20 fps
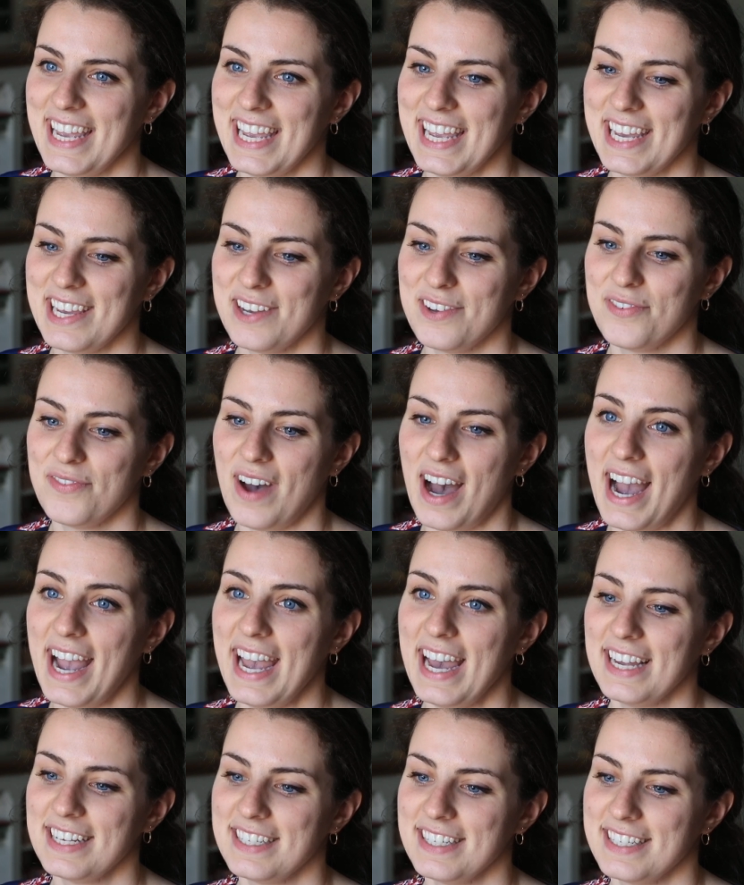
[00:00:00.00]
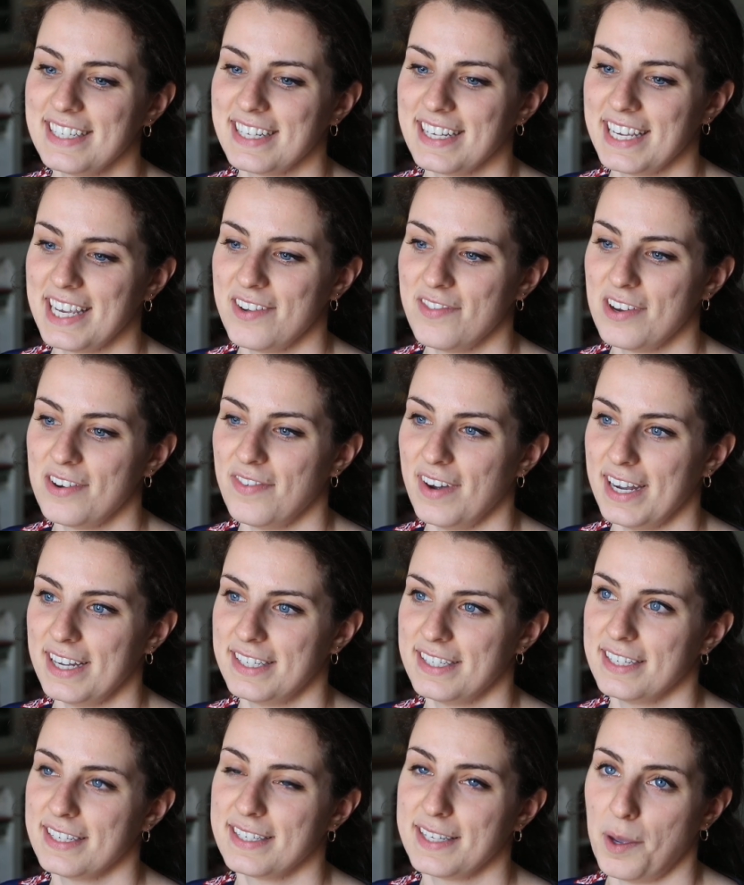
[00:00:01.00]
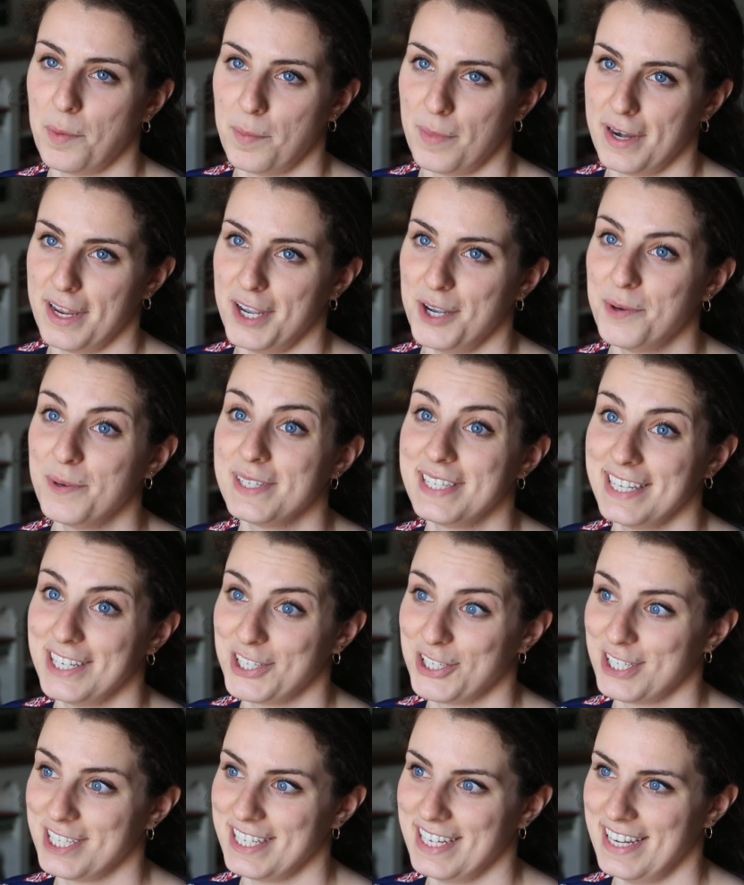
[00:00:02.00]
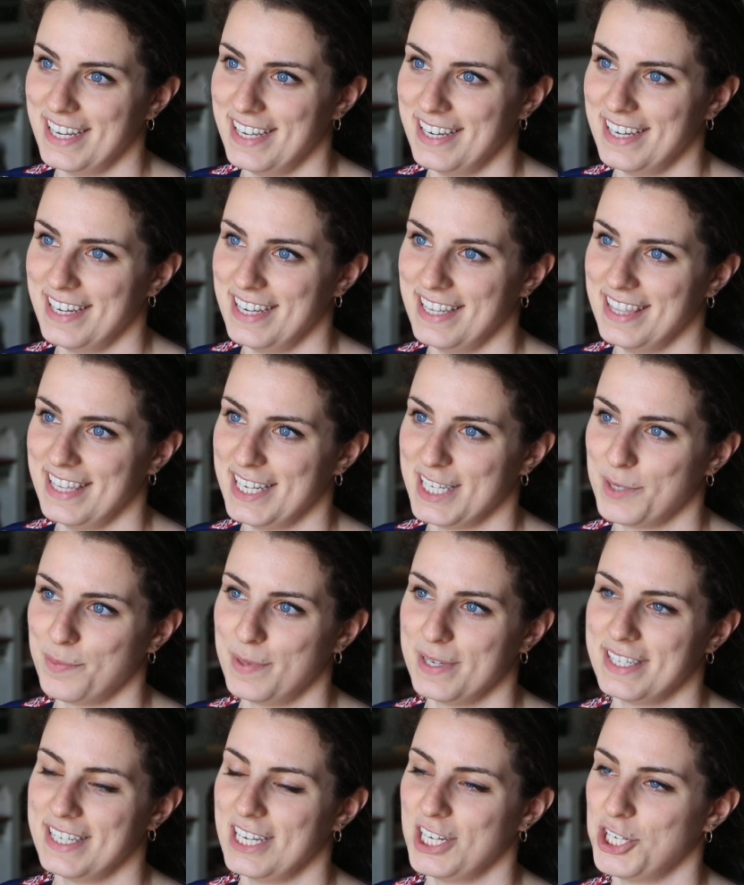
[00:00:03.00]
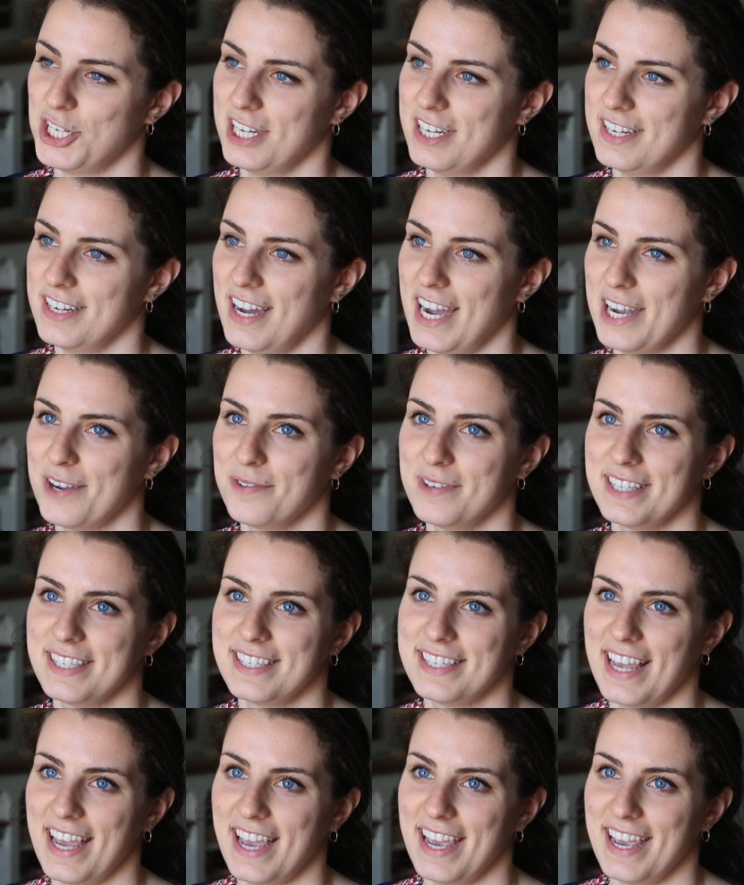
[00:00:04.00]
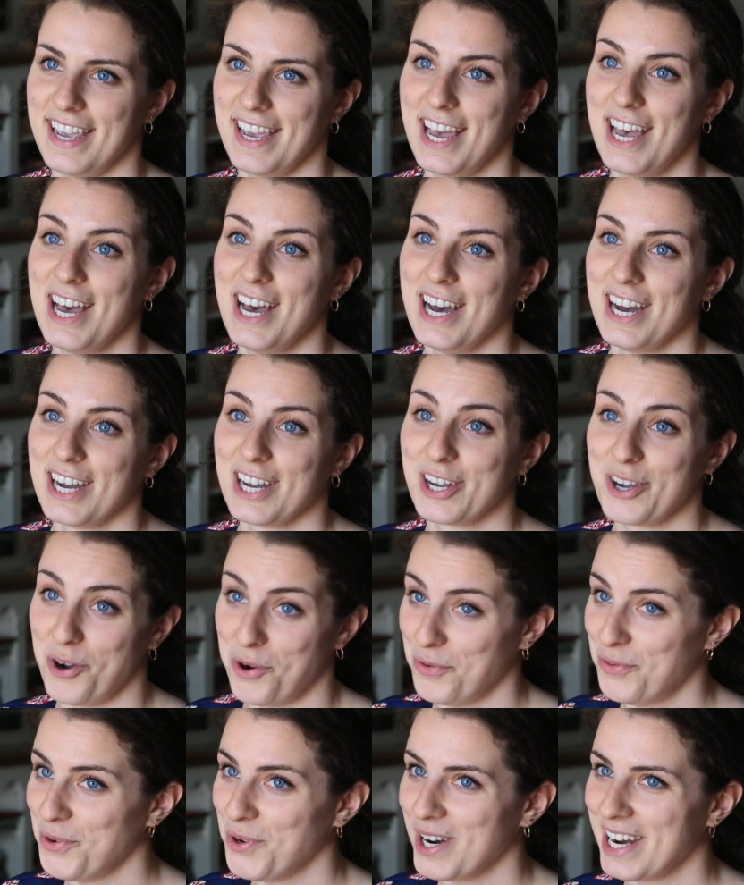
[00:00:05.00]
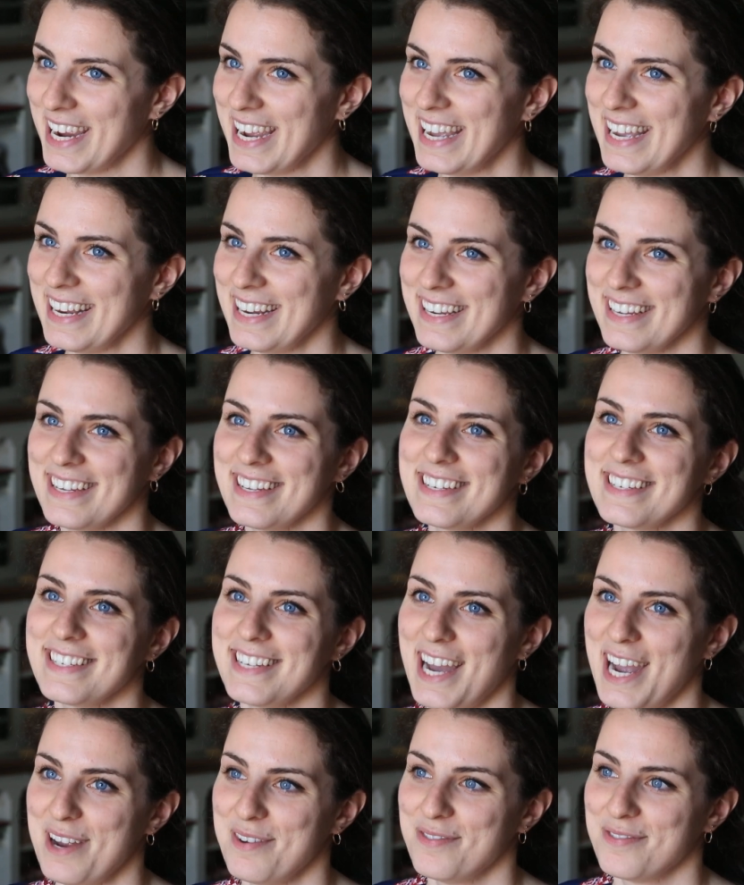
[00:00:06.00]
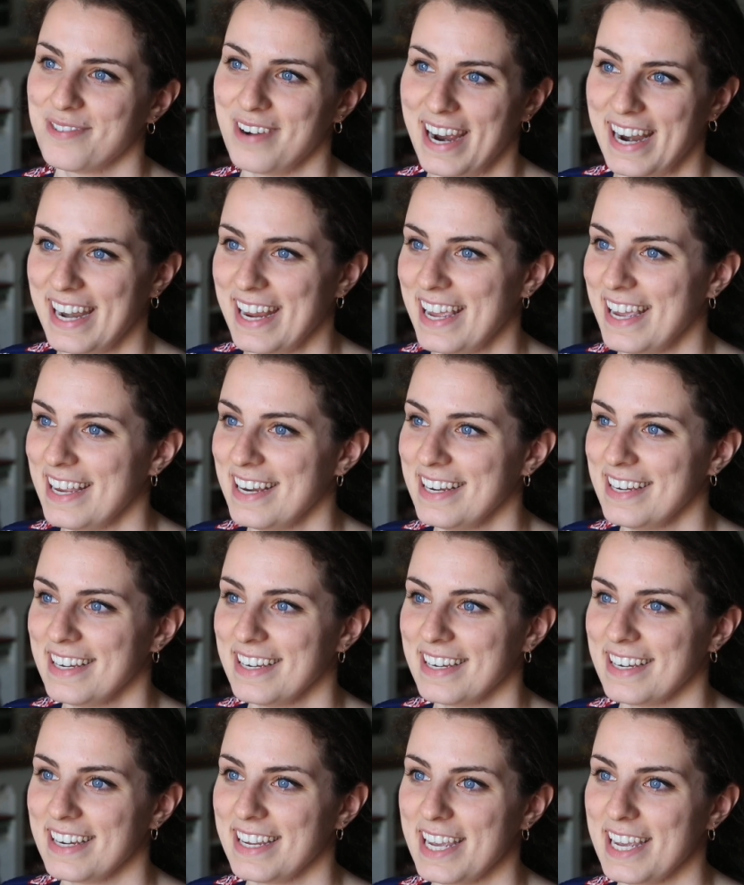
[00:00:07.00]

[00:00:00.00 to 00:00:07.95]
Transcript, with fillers: If I had to give advice to somebody who is interested in this position, I would say go for it, dive right in,